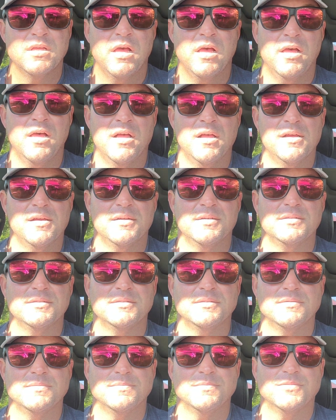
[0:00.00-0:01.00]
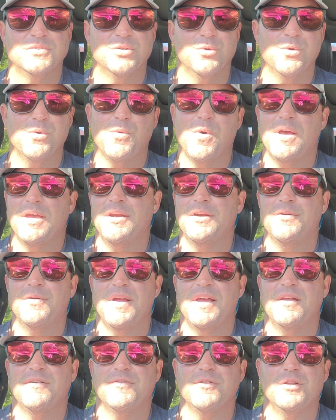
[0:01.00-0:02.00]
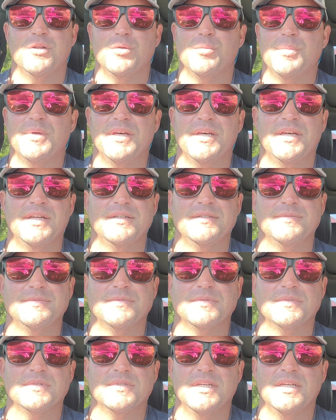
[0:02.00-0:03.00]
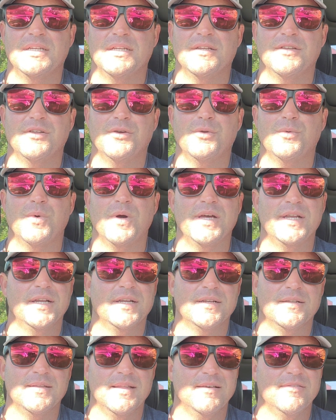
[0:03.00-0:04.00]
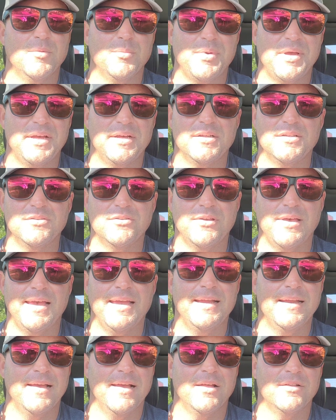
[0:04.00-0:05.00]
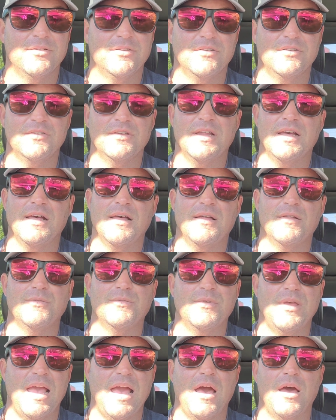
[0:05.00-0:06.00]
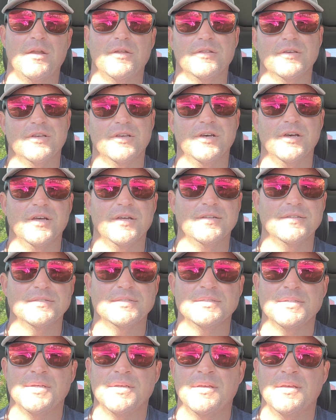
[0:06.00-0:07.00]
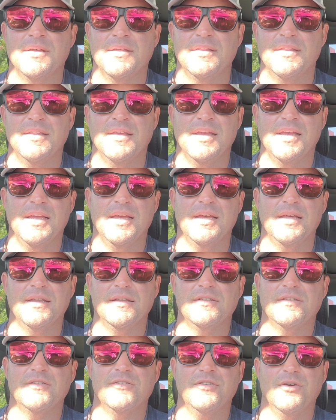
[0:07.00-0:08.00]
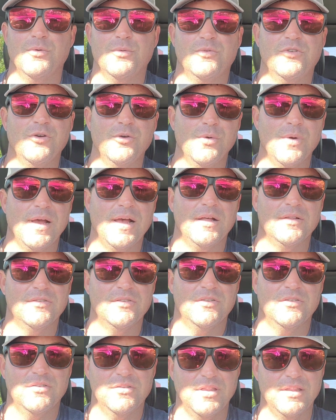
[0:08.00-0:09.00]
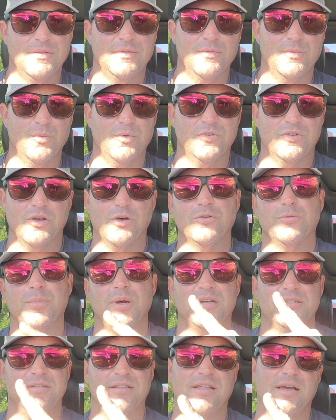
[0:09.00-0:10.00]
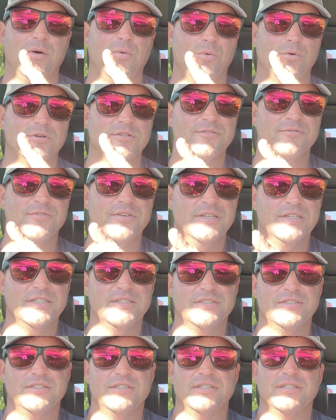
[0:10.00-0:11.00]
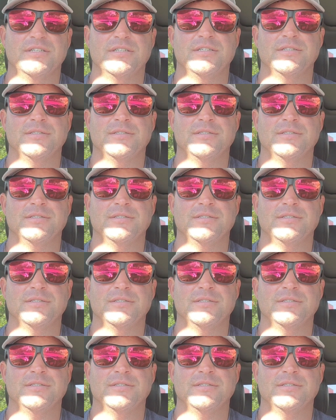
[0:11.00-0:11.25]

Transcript: Uh, so we waited around for a little bit and a dude weighed in 11 pounds, eight ounces and I was out of the cut. And so two ounces, which goes back to that one fish